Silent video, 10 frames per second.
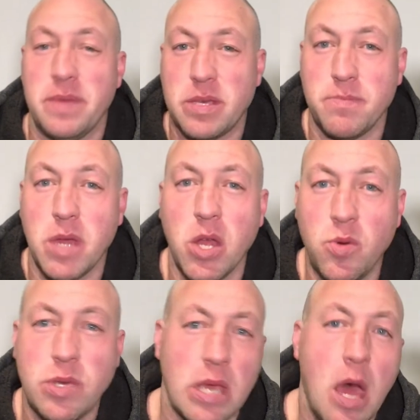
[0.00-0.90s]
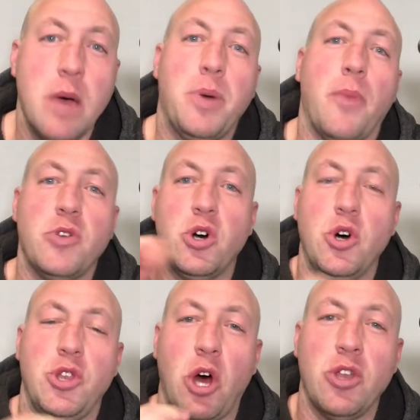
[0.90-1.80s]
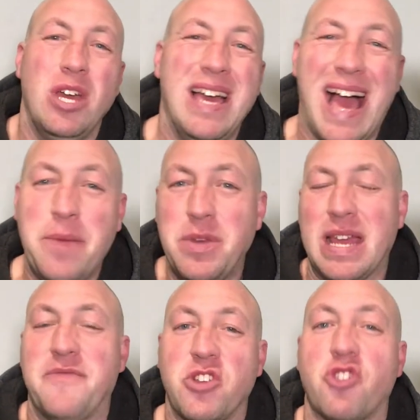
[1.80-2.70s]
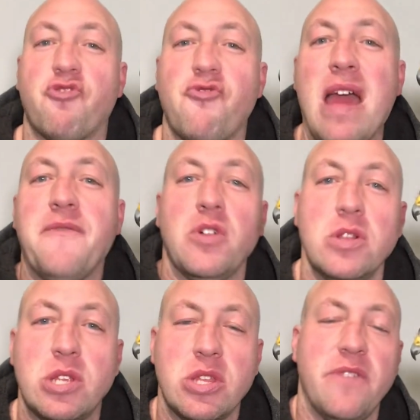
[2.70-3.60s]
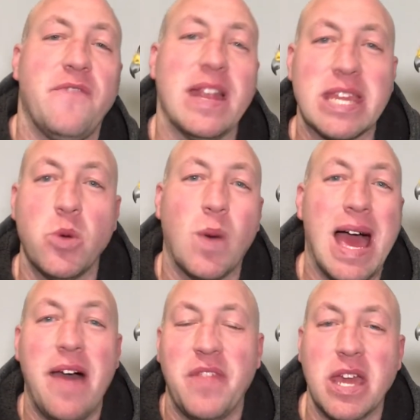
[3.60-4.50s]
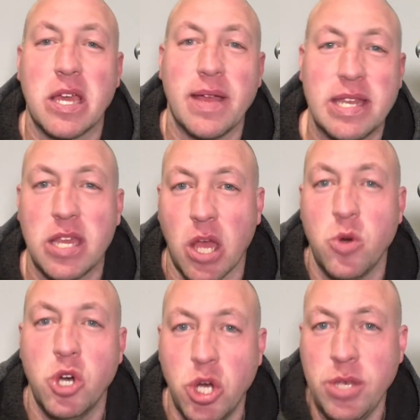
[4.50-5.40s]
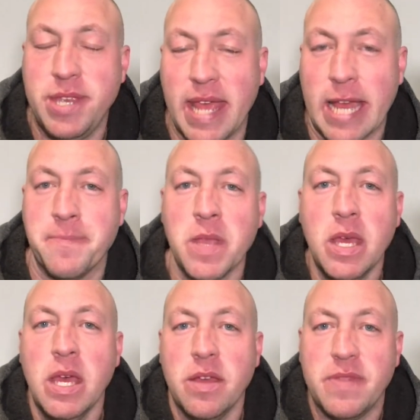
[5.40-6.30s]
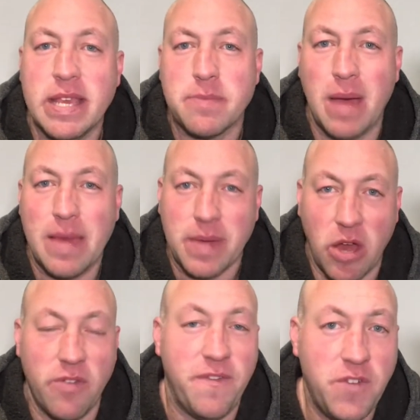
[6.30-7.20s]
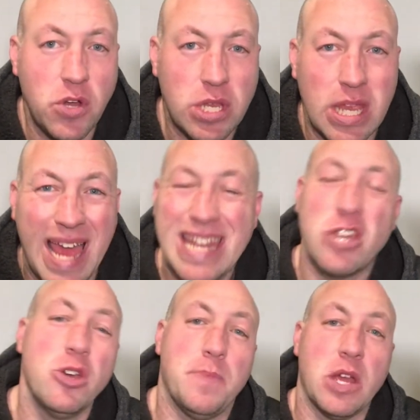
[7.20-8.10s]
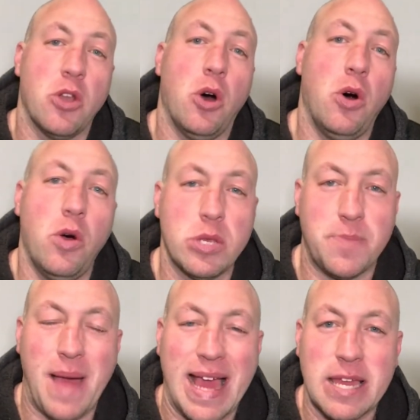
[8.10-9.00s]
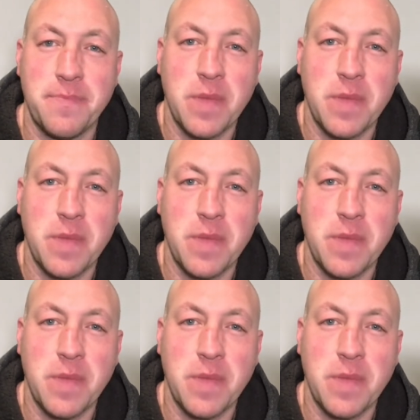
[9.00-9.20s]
its mews, pop the hood on, and would have to travel to the venue where they're going to go hunting. This might be on foot and it could be on horseback.